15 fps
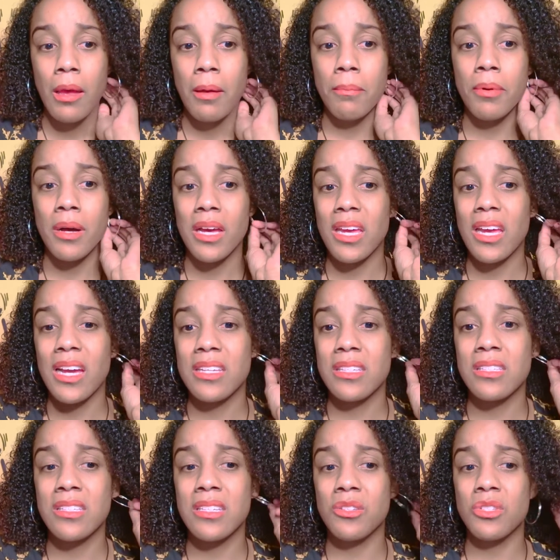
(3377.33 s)
but I
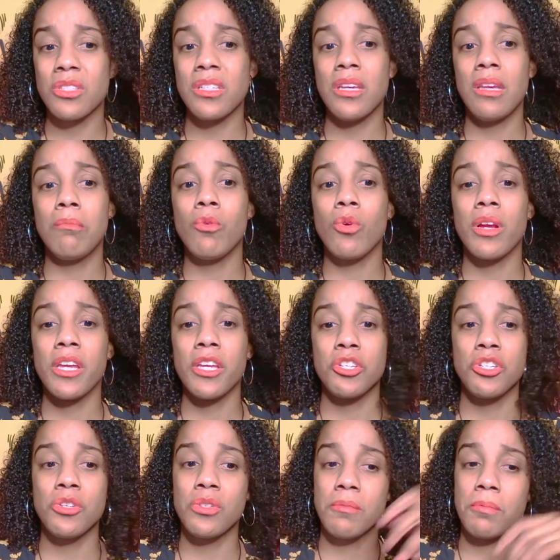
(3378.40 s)
still see more
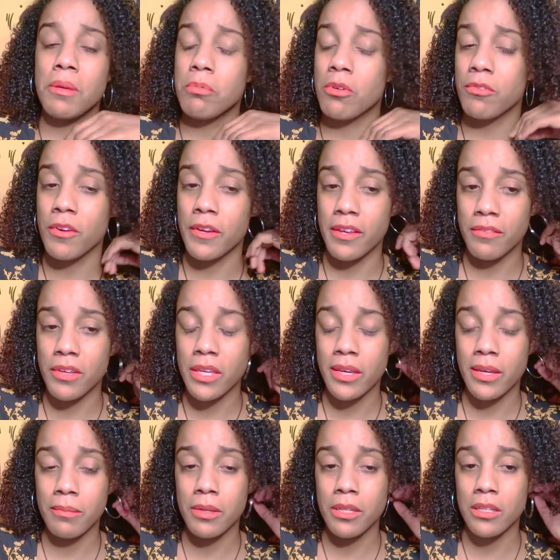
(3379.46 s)
issues of people forgiving
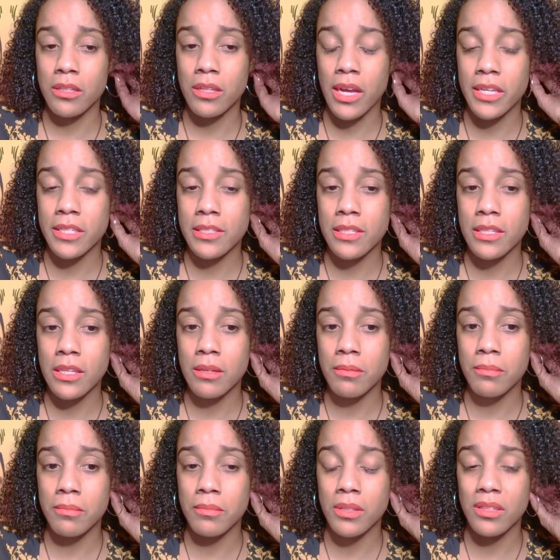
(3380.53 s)
him and I see
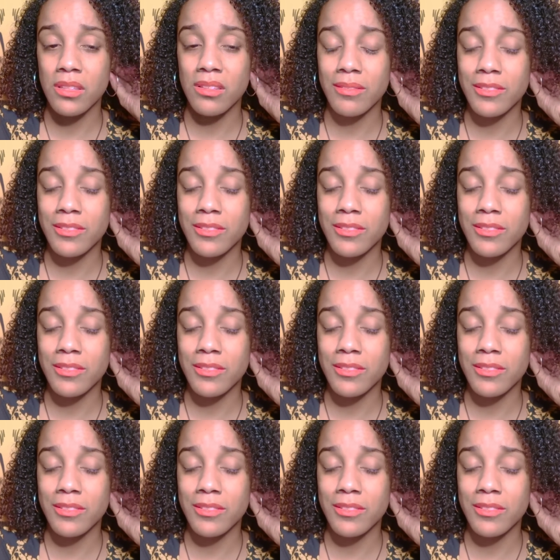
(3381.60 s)
him